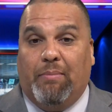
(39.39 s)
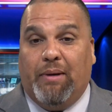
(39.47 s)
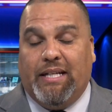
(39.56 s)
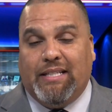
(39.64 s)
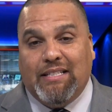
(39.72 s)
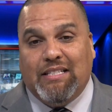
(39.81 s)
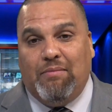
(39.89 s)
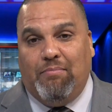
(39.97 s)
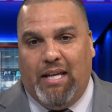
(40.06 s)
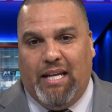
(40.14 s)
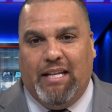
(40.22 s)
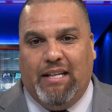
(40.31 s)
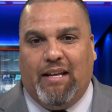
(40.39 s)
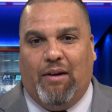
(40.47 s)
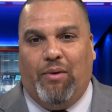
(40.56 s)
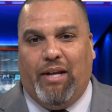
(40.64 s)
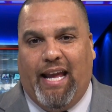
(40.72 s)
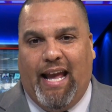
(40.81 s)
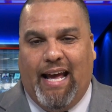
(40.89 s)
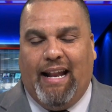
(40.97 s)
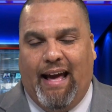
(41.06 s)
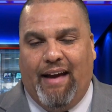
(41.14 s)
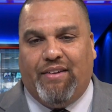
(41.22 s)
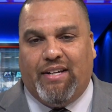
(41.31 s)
But it doesn't mean that we can't have